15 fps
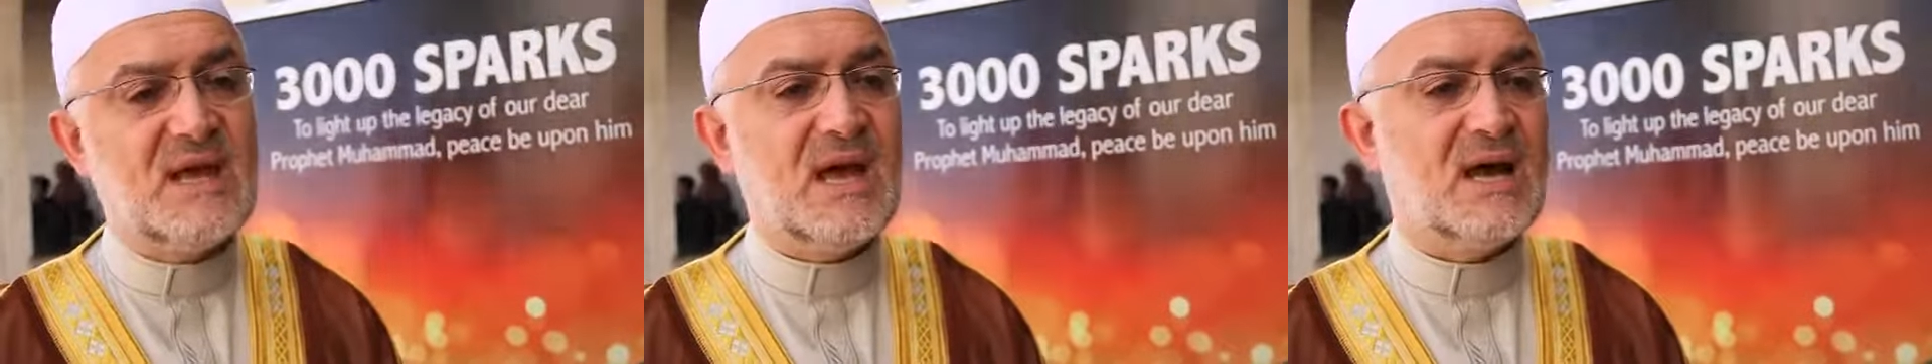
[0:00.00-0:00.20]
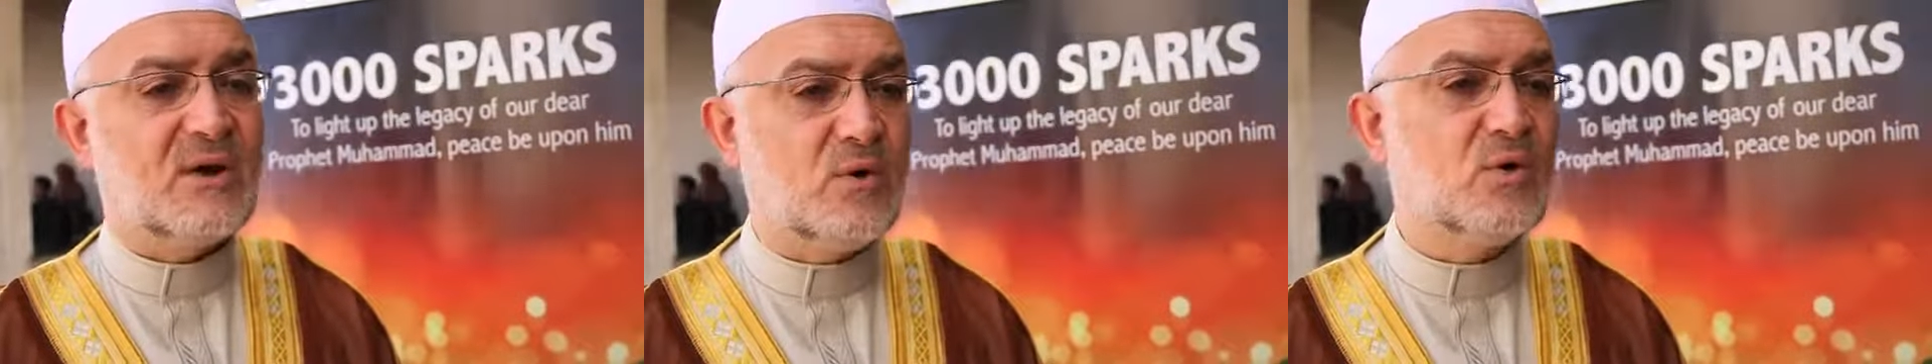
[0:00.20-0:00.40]

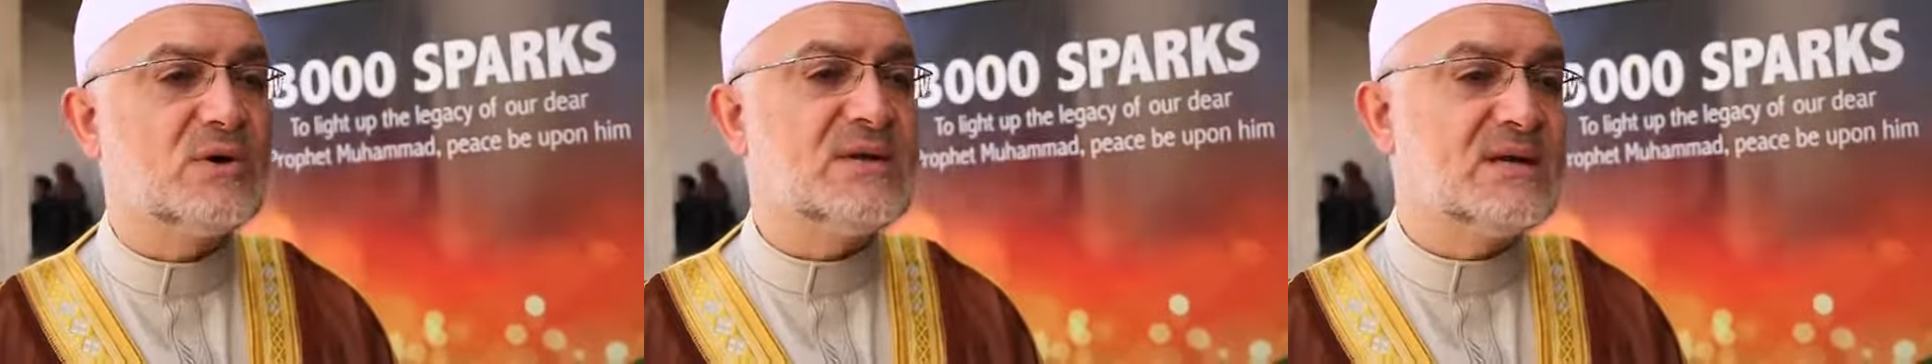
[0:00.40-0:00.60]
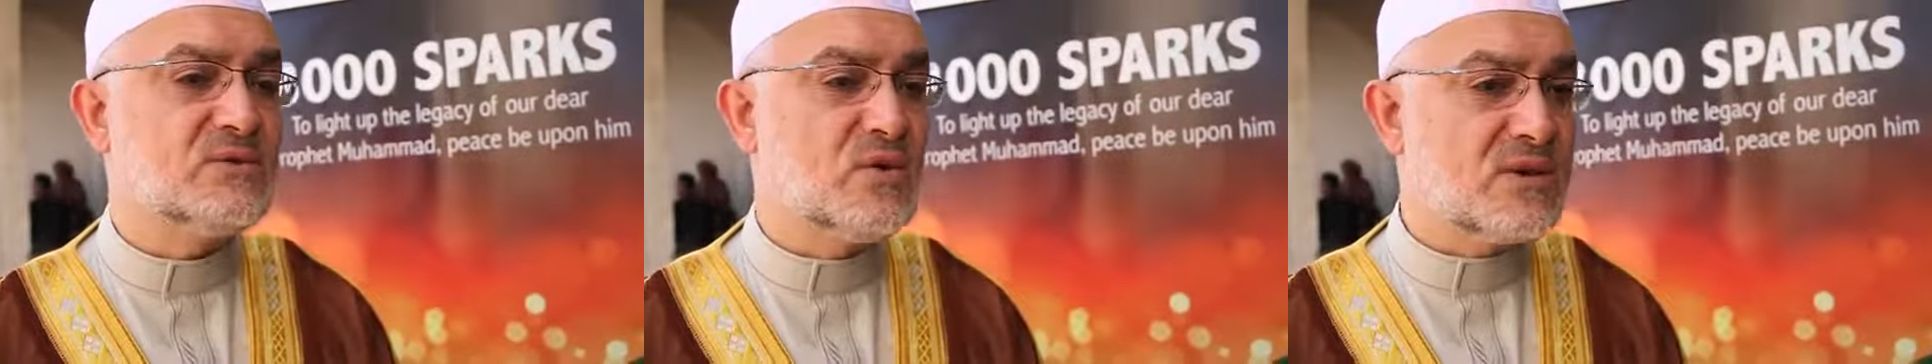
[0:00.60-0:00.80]

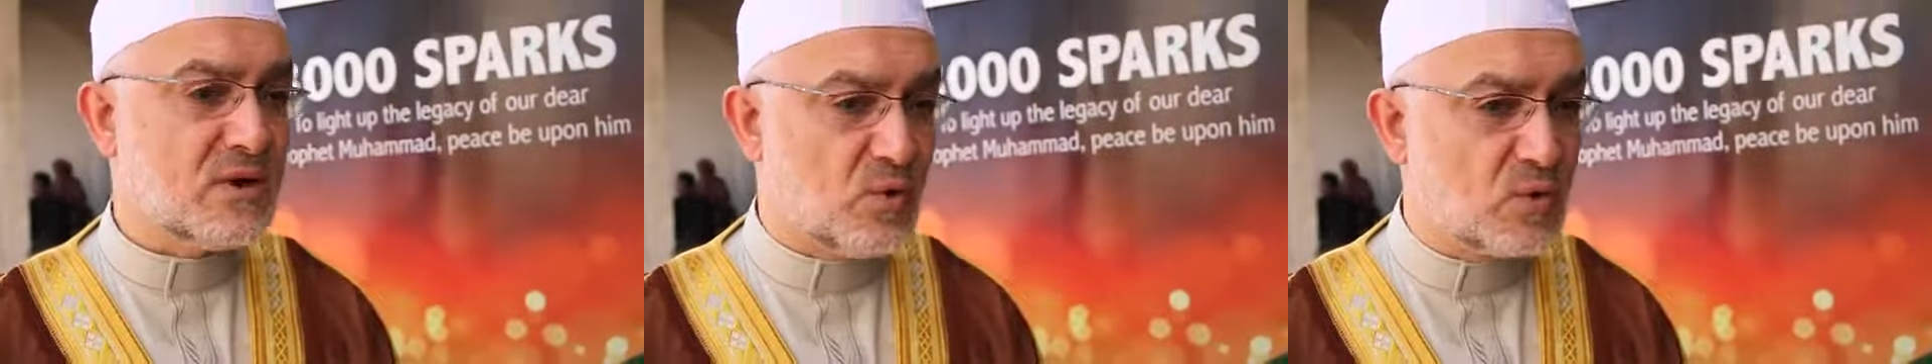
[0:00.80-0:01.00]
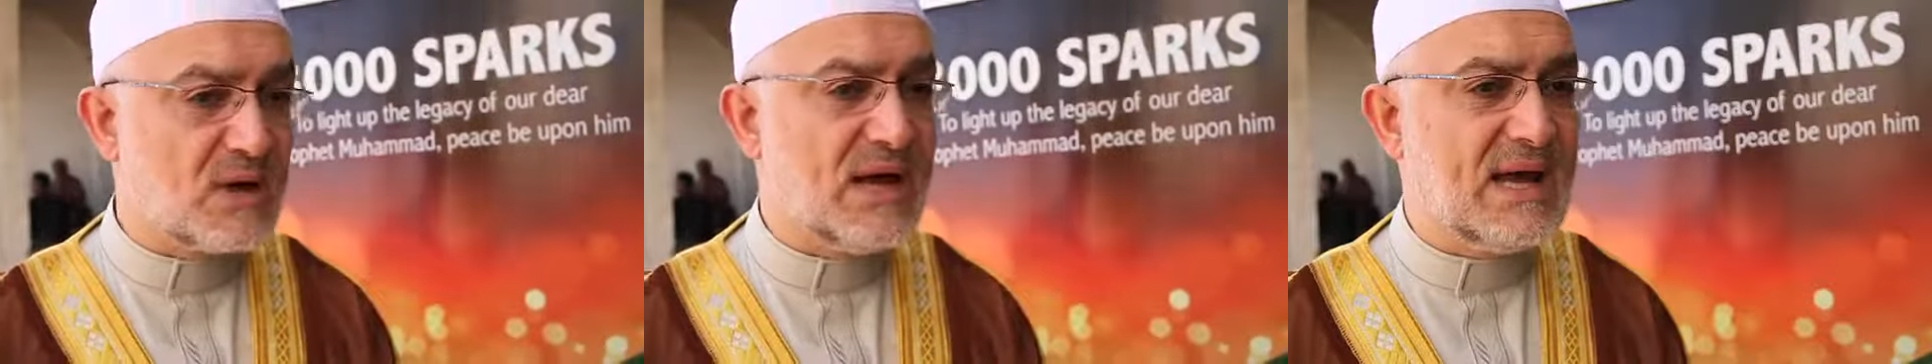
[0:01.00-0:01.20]
according to the
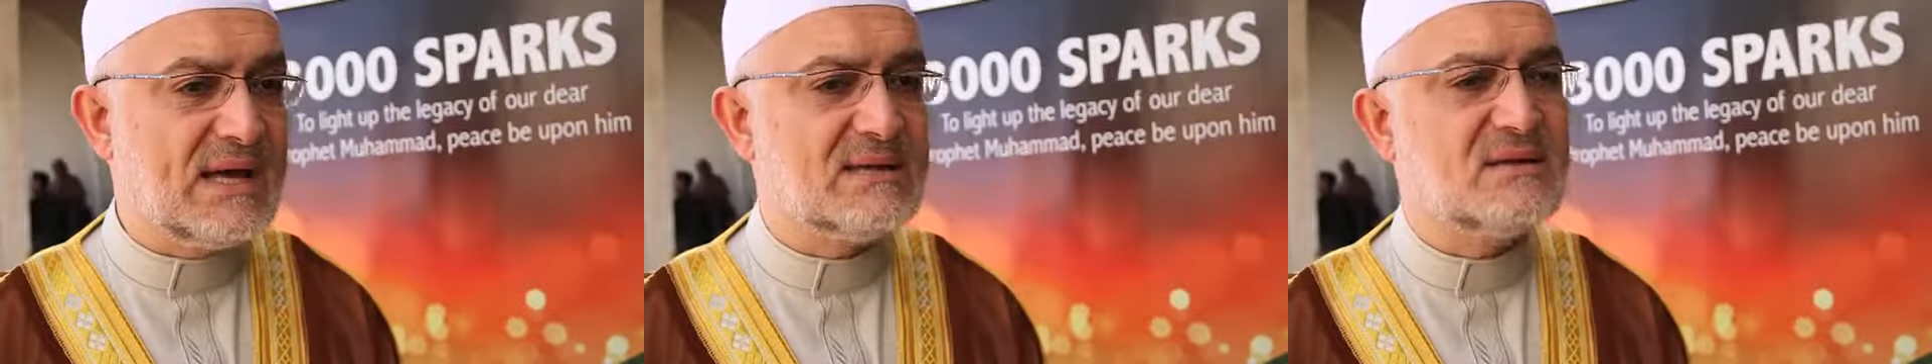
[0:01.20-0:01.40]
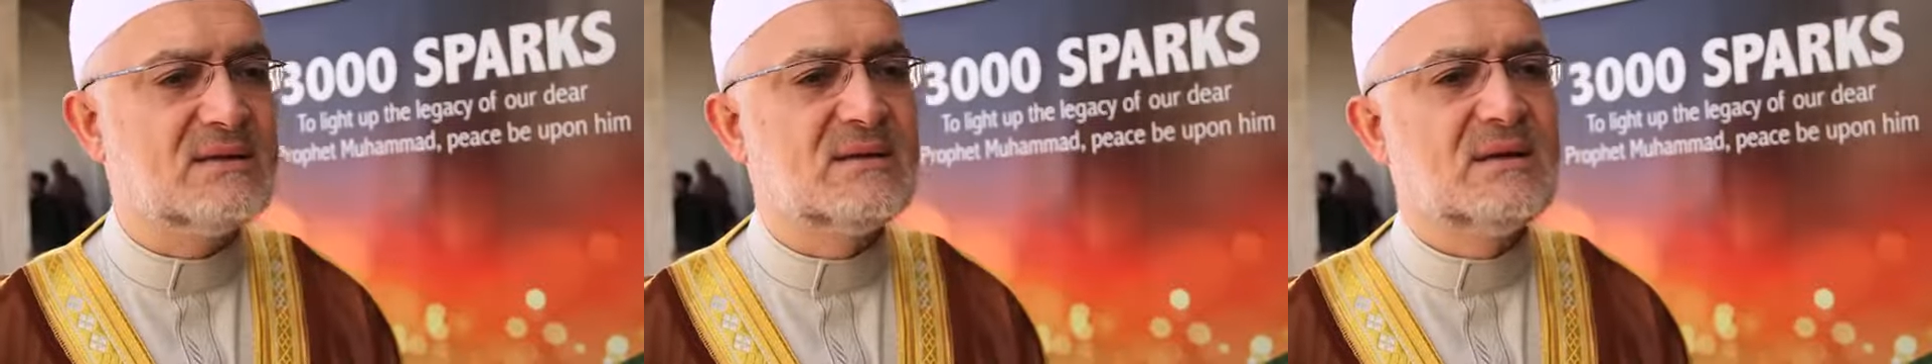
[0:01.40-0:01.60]

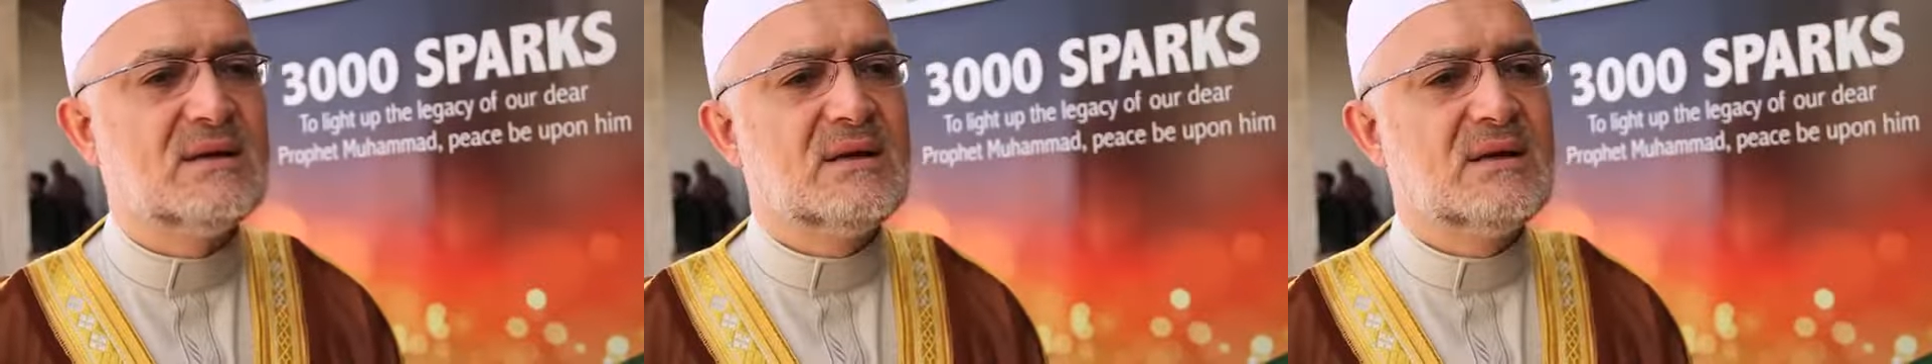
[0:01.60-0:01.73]
Quran